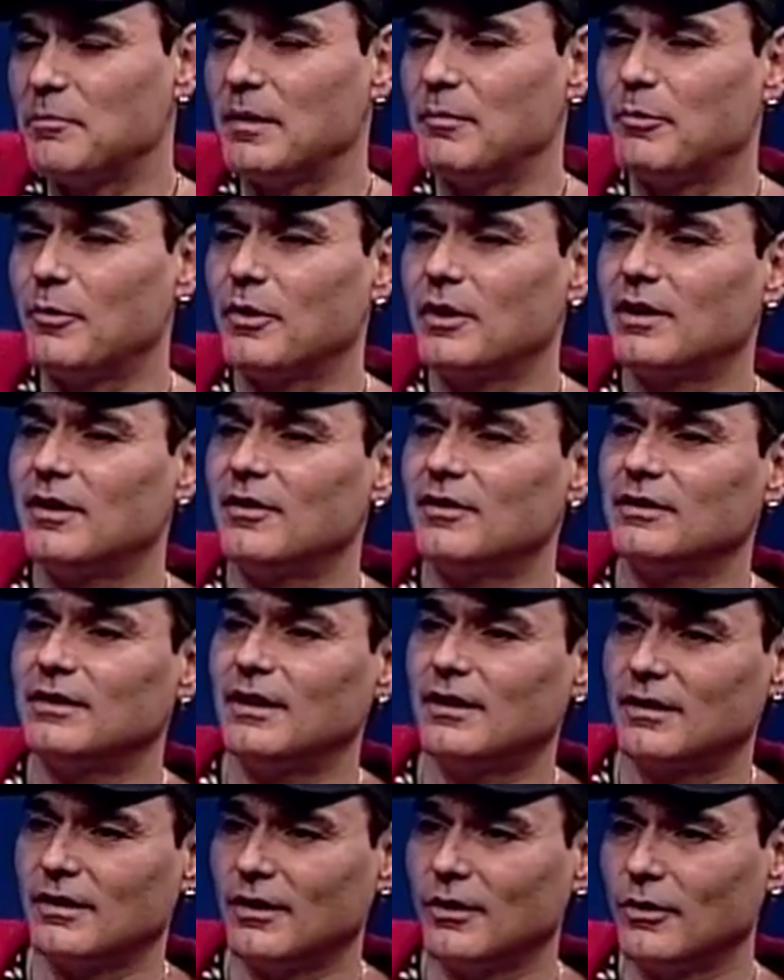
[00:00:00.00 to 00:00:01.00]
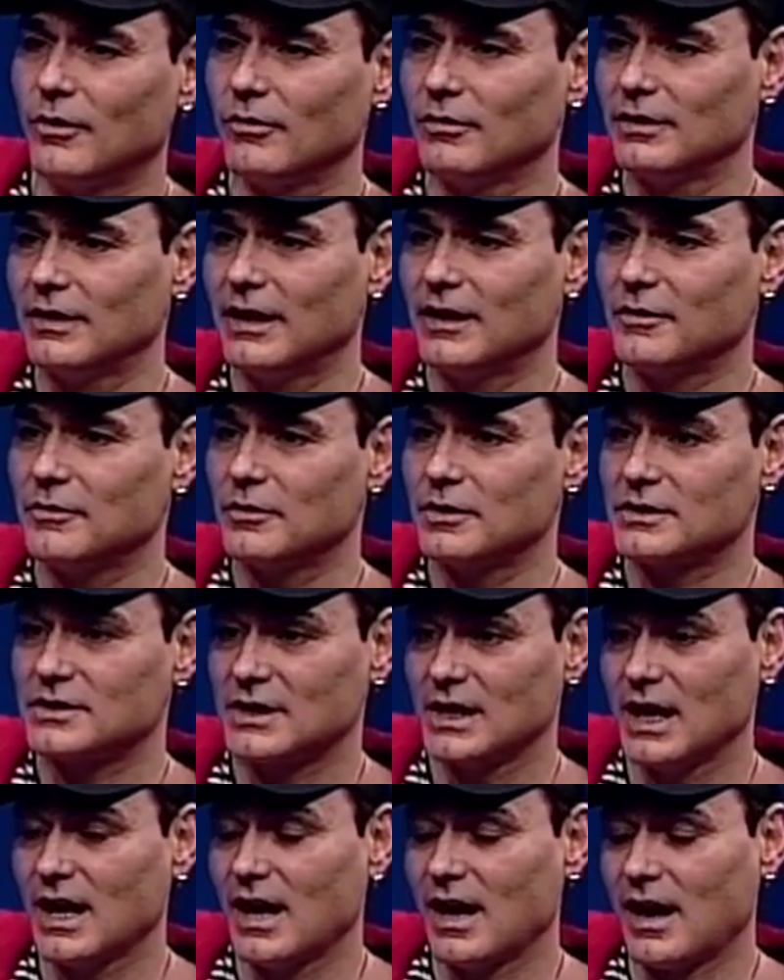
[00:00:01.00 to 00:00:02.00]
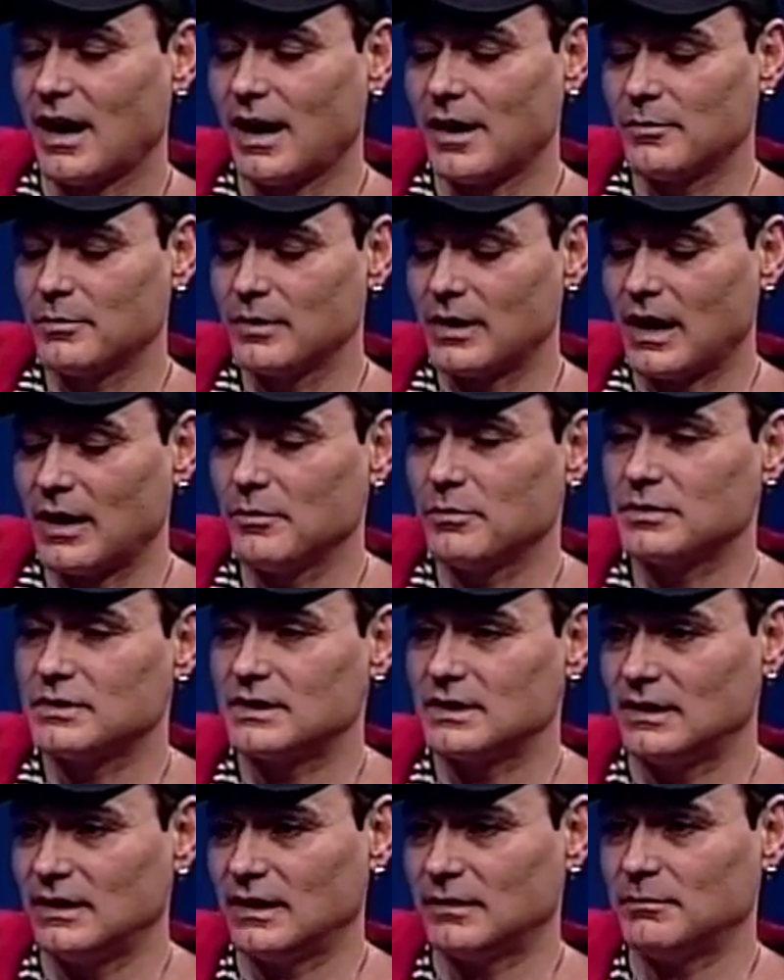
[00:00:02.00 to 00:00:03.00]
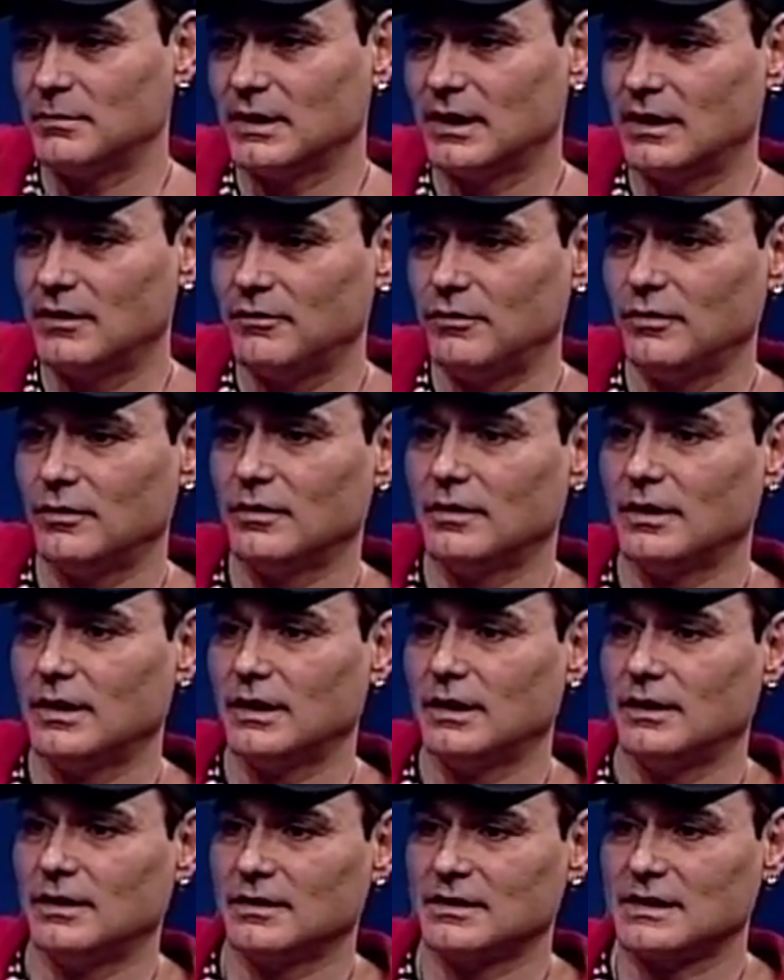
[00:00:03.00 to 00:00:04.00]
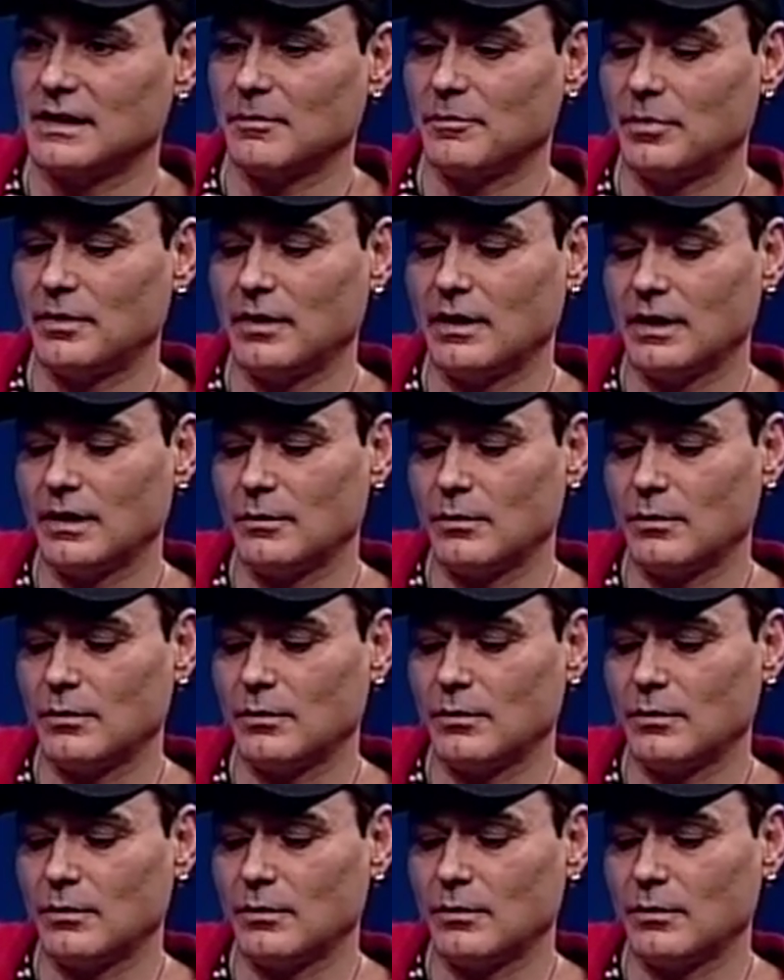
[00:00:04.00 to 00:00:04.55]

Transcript: people hear their own language. I was, let me give you an example. I